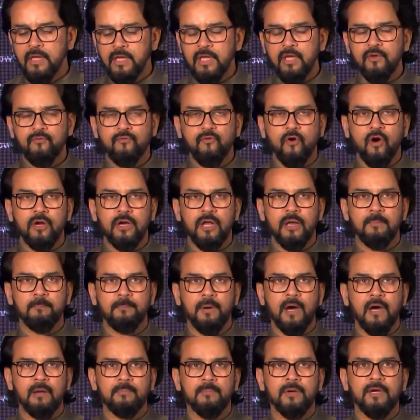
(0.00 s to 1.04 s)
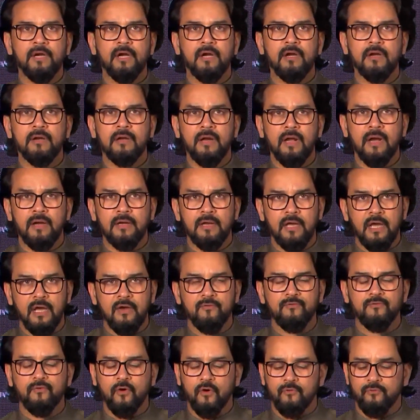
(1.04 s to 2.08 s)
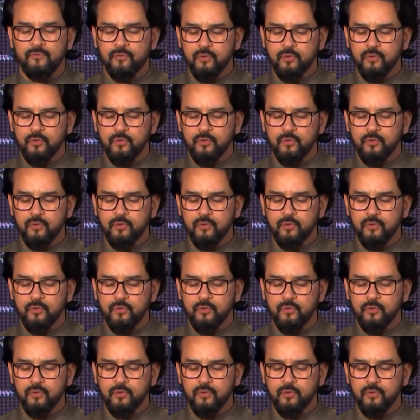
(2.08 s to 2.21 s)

E for empowerment and F for